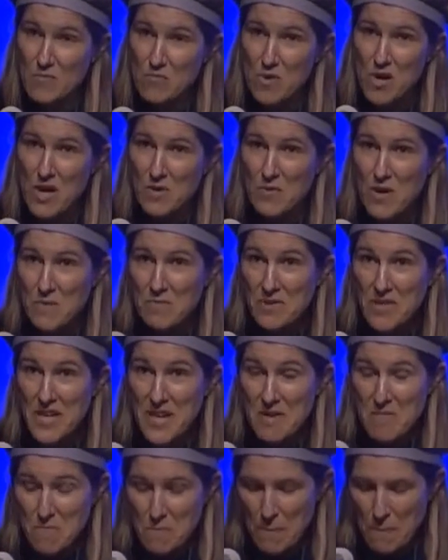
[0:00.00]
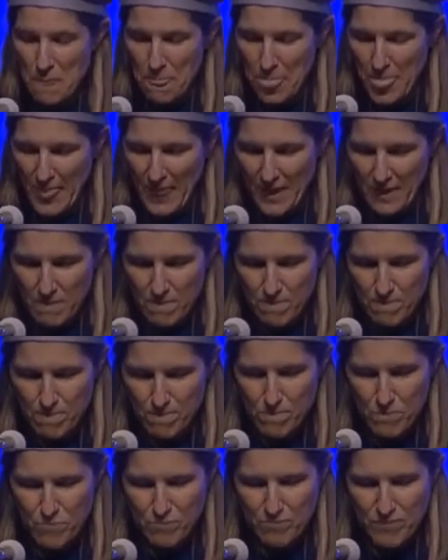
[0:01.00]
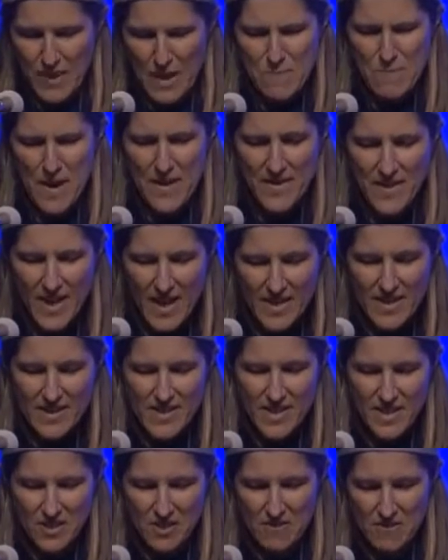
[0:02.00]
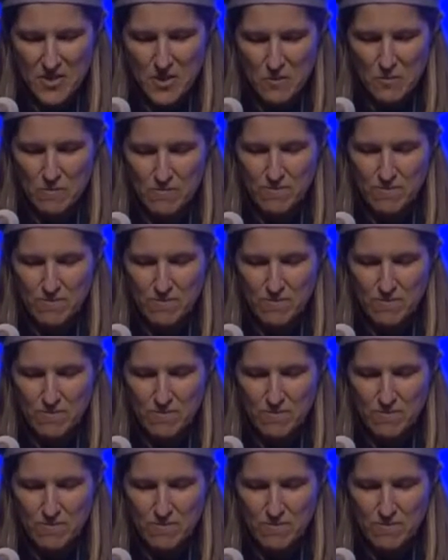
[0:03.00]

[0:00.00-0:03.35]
Broadway play. And by the end of the interview,